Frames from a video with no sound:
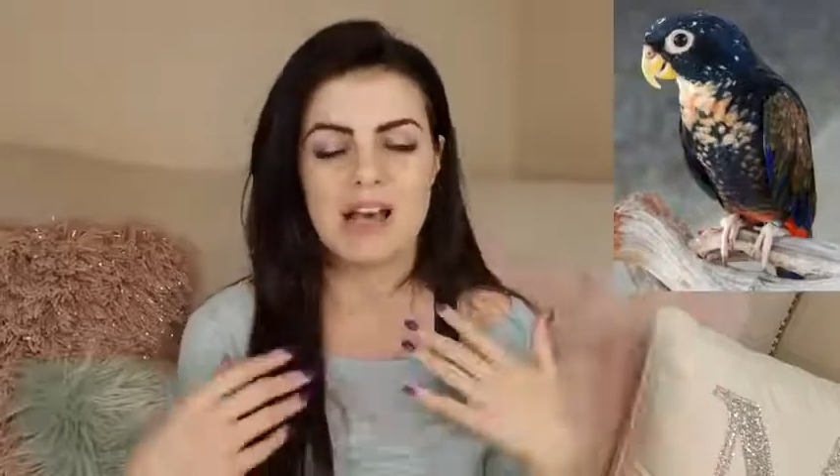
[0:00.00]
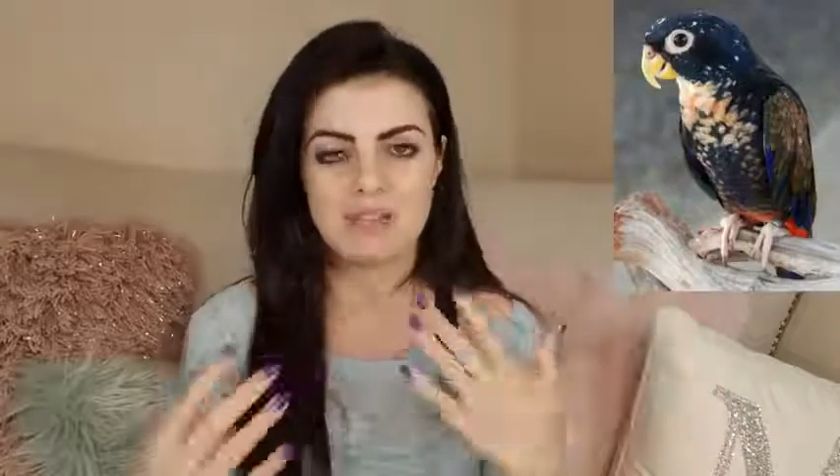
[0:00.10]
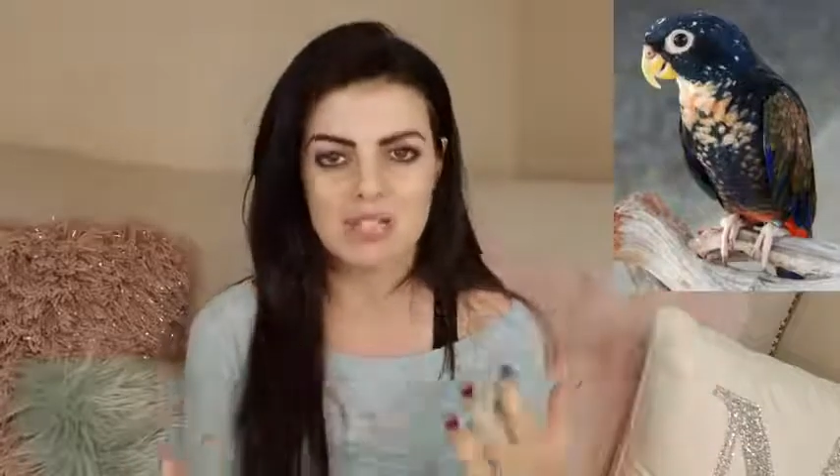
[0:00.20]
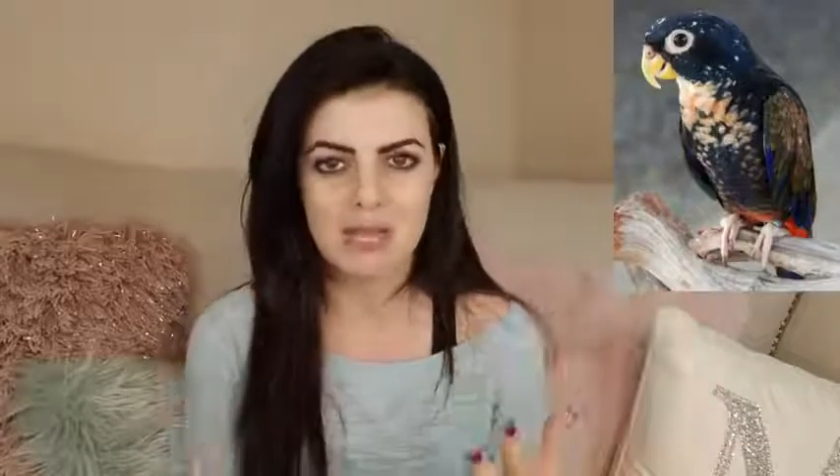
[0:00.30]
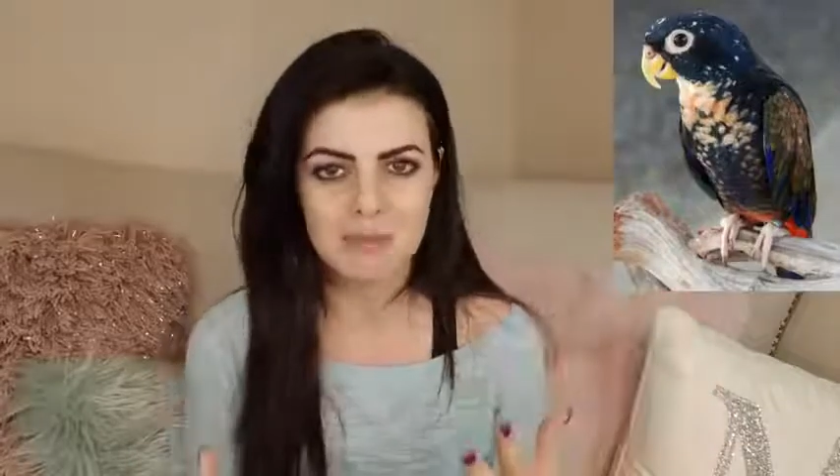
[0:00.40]

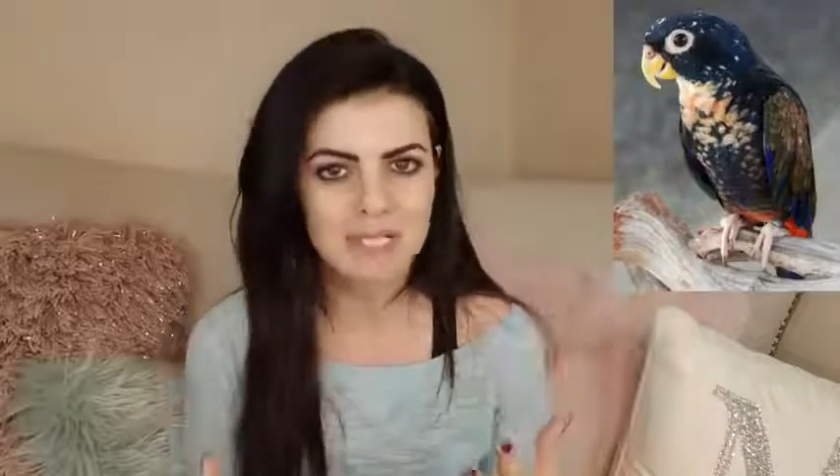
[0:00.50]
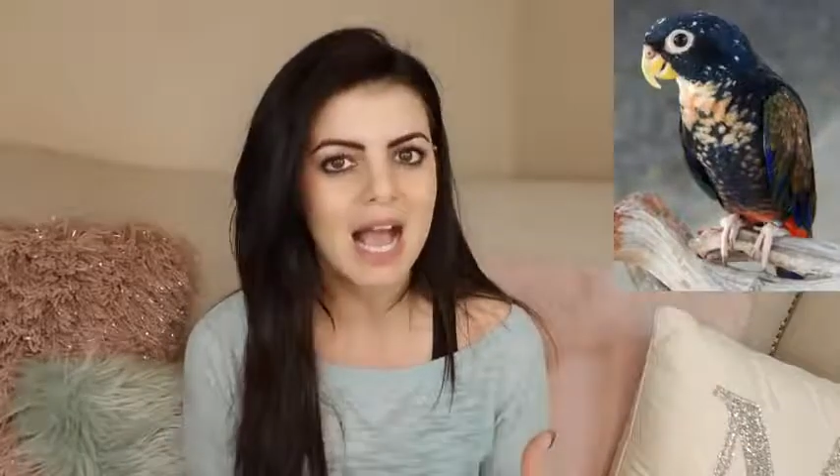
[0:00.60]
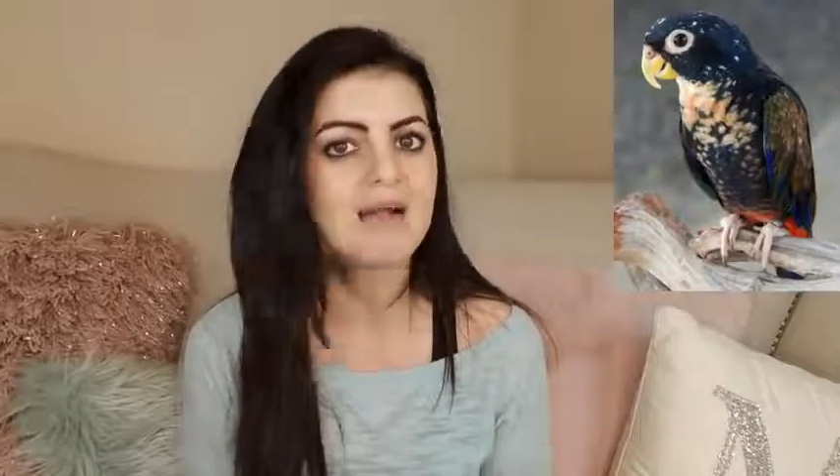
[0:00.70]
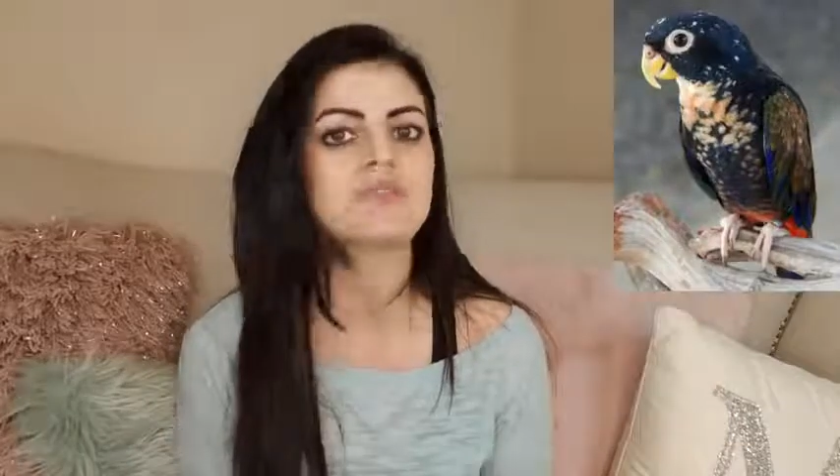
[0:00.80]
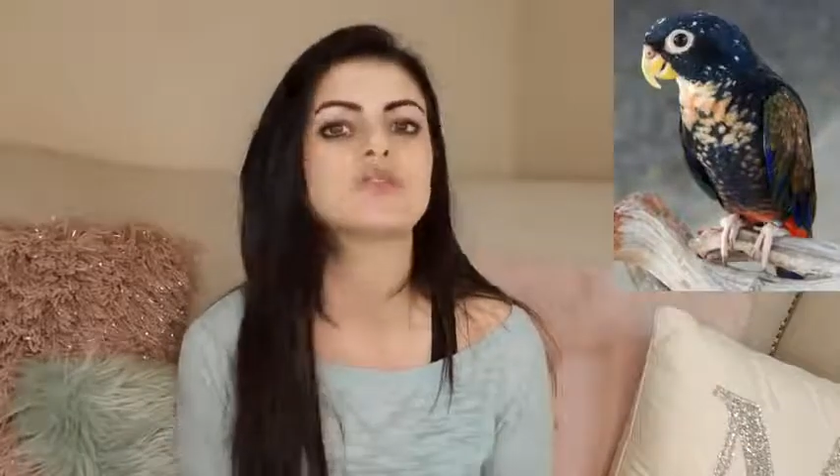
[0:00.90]
Now,
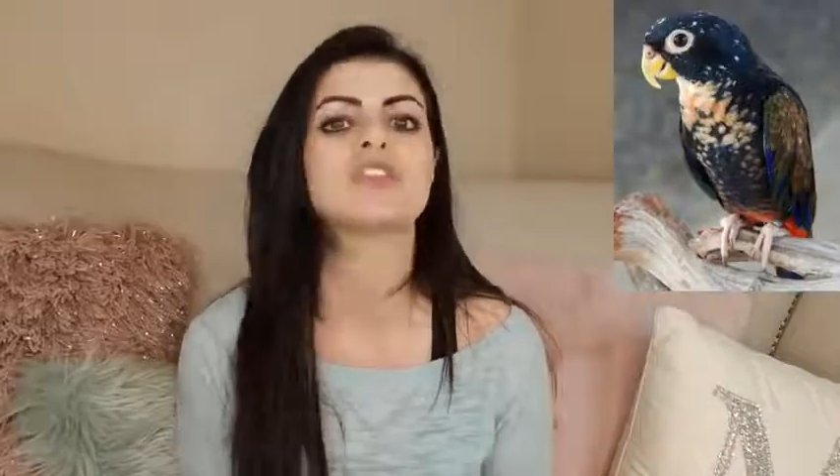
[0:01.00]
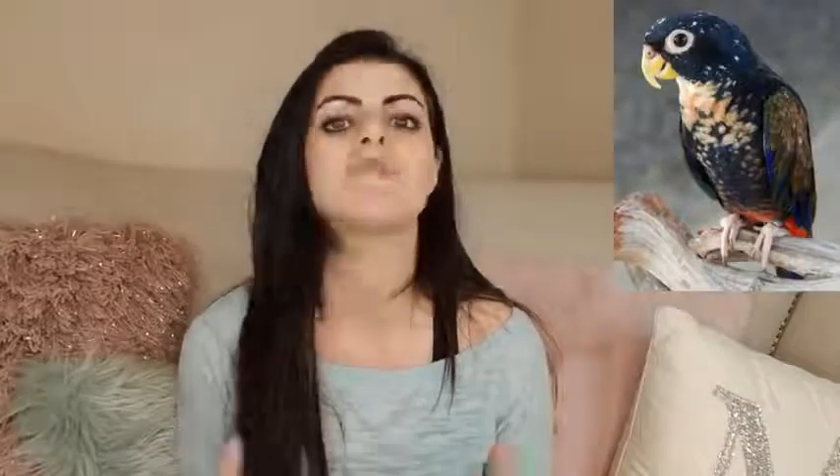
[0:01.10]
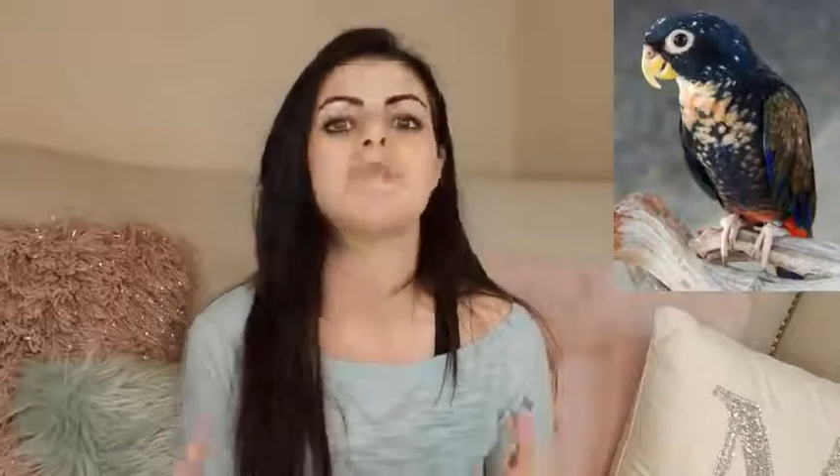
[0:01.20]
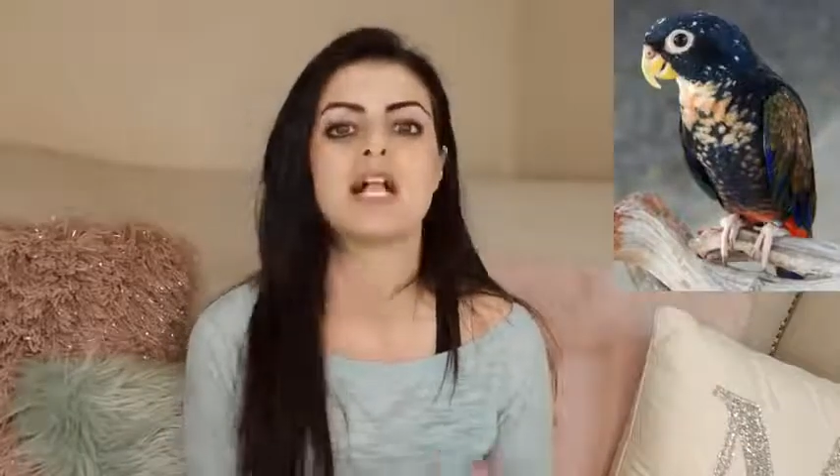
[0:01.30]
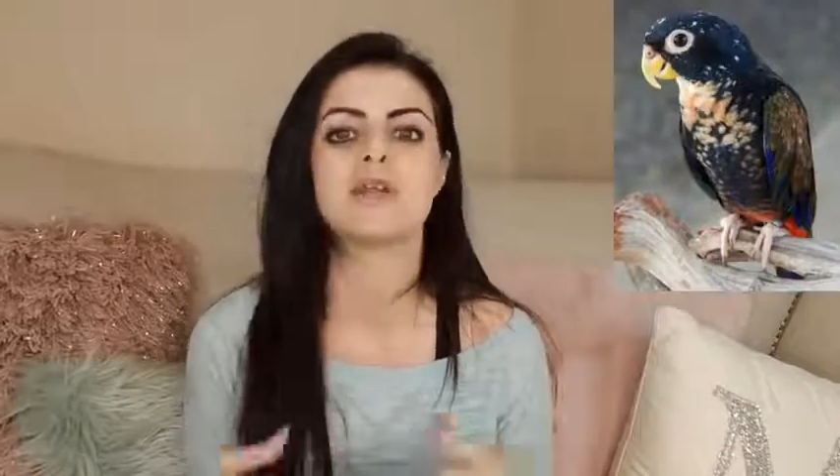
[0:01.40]
sometimes with
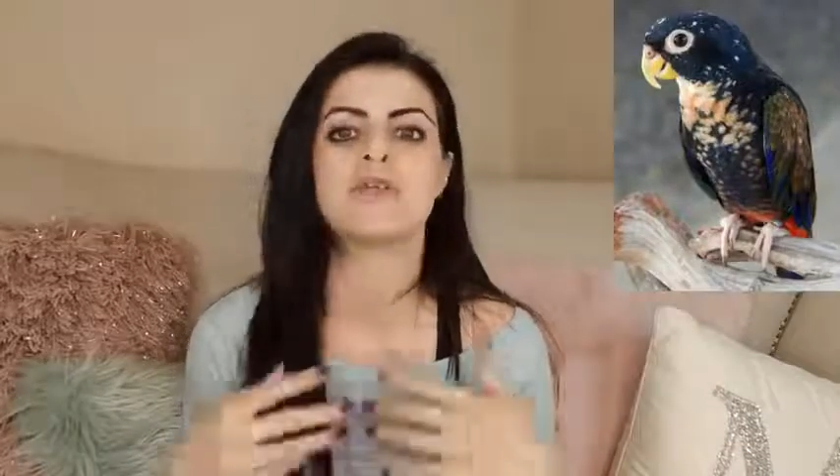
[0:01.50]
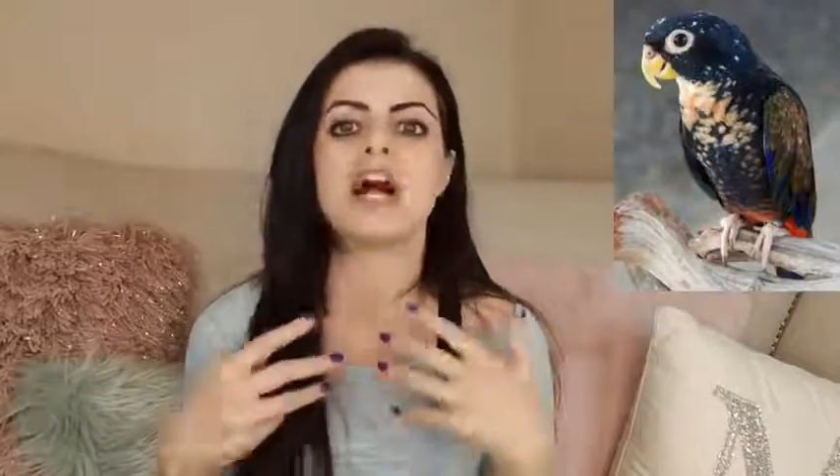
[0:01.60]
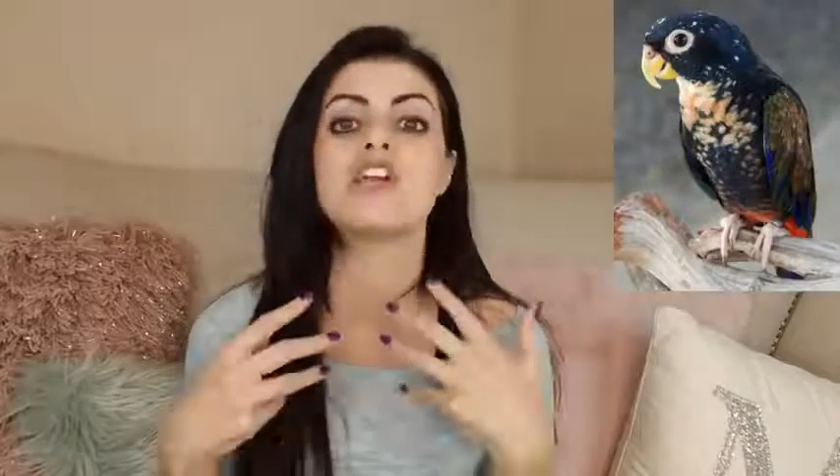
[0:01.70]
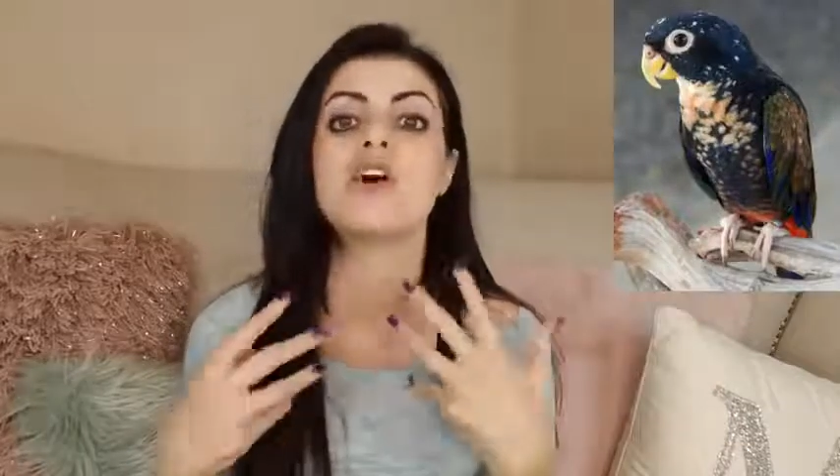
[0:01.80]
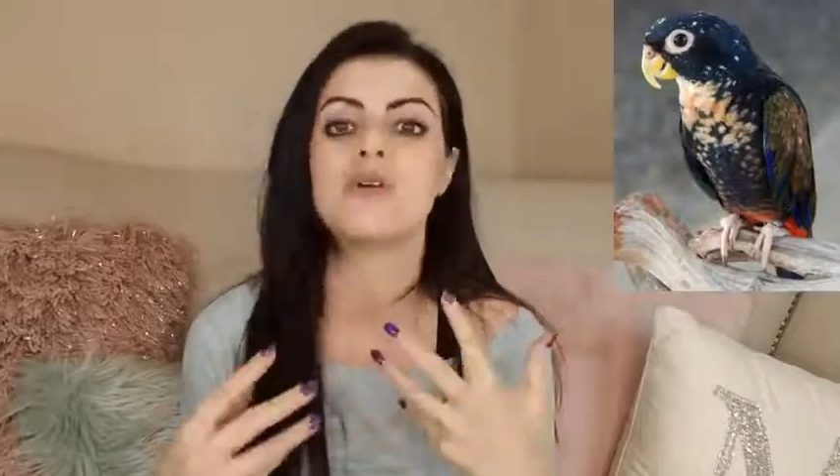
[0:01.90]
a male
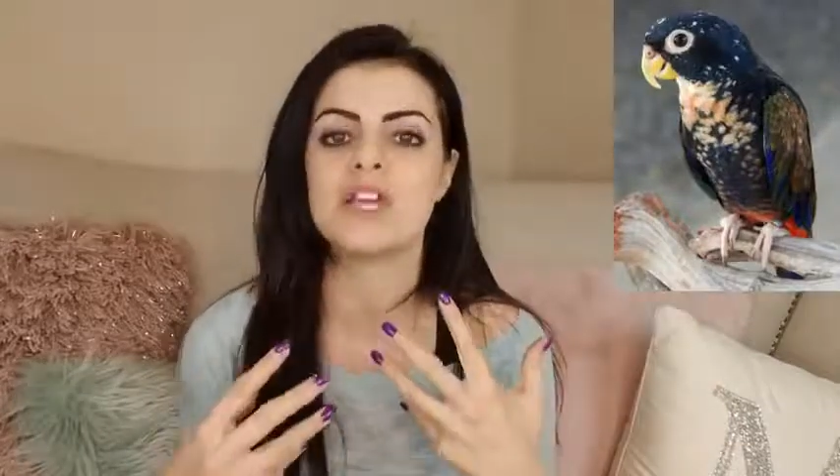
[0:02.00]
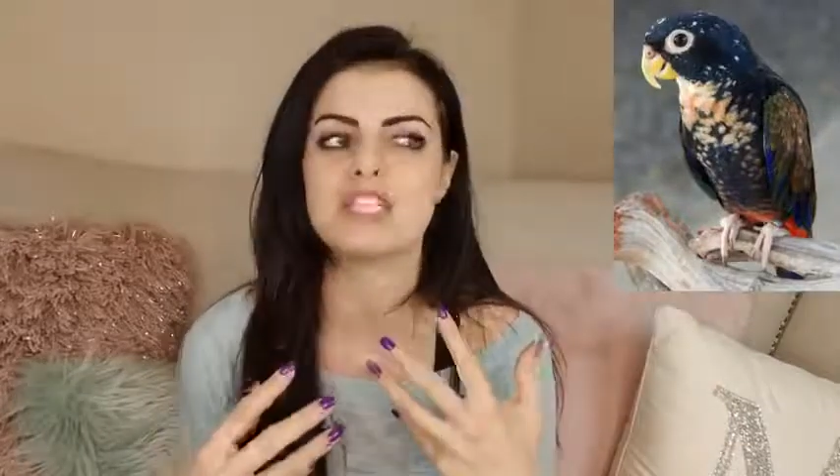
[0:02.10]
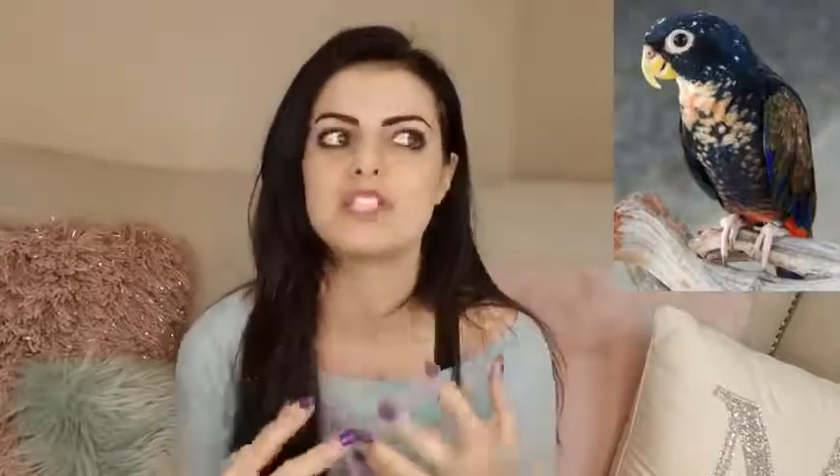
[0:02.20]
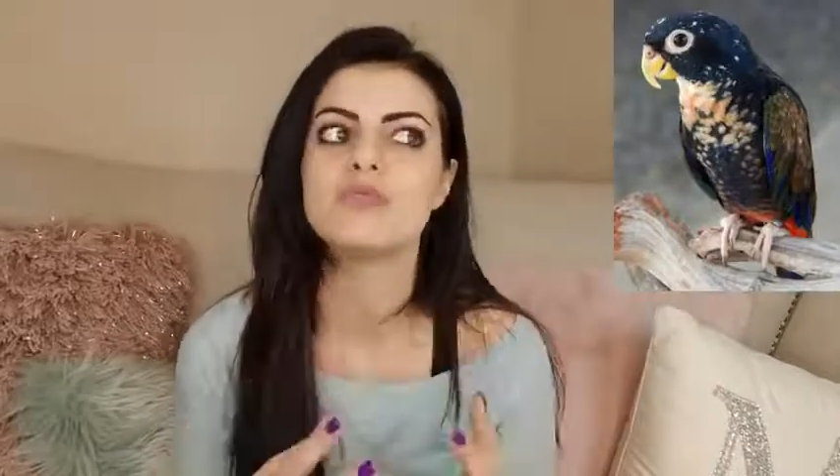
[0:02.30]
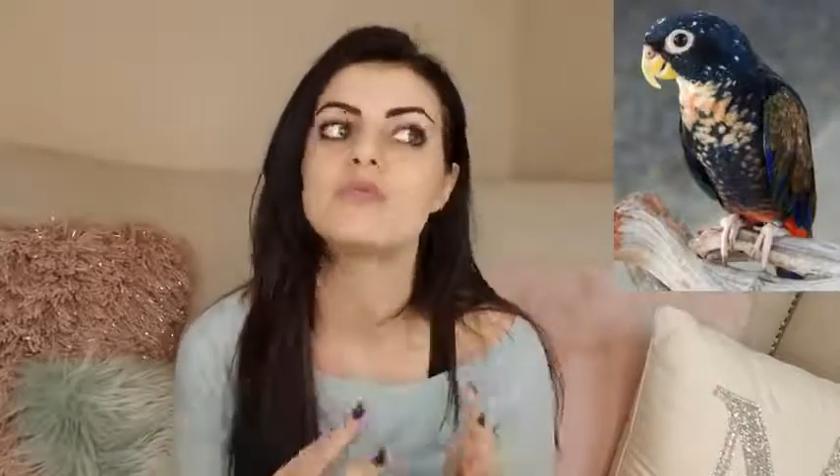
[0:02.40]
pyonis,